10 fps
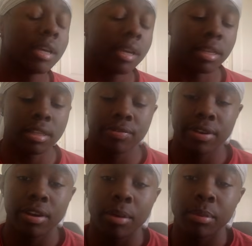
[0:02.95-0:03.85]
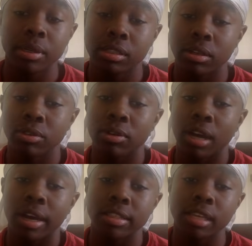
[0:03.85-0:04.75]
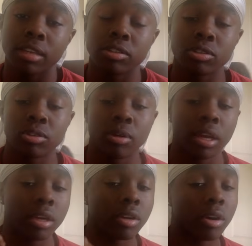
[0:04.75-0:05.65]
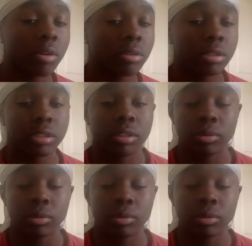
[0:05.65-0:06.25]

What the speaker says: In this video I'm going to be showing you guys how to do a ghost